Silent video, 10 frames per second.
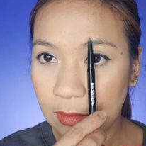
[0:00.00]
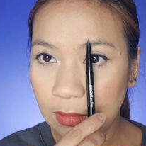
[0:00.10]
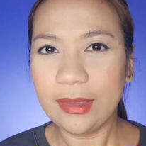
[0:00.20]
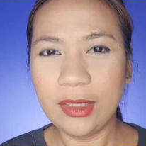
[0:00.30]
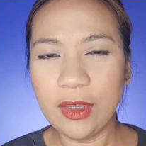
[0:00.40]

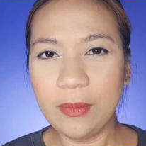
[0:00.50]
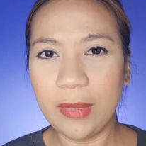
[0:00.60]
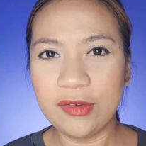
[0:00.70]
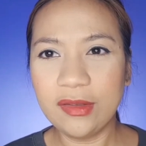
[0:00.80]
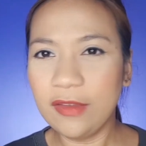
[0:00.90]
Can you
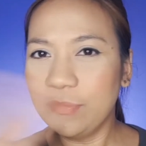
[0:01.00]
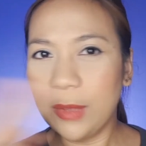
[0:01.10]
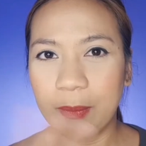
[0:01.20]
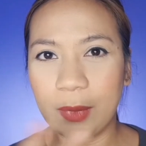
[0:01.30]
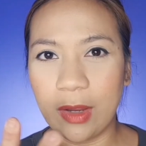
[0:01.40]
imagine if
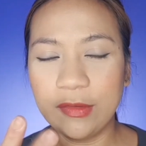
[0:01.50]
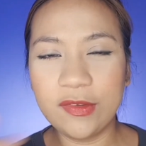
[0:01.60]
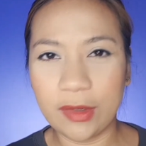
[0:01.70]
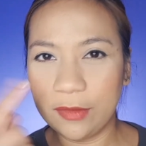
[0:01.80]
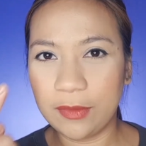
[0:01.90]
my brows
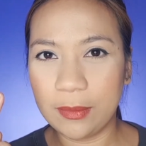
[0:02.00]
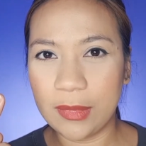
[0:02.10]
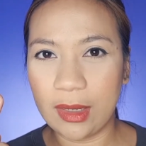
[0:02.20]
start from